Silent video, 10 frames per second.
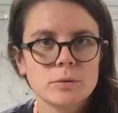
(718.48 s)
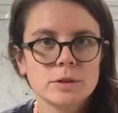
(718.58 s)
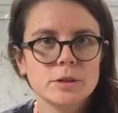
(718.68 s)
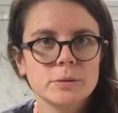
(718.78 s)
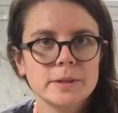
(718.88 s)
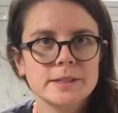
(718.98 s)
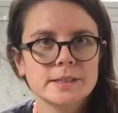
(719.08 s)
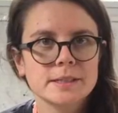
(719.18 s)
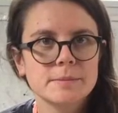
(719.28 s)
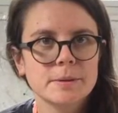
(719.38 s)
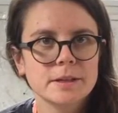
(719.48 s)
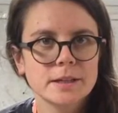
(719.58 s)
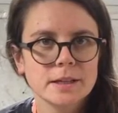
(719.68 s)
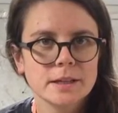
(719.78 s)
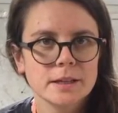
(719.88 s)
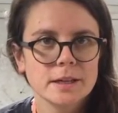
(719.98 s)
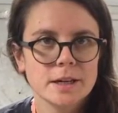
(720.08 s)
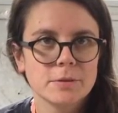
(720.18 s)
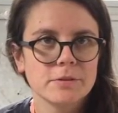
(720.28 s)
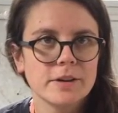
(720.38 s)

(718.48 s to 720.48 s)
We're 2 weeks into building, and we've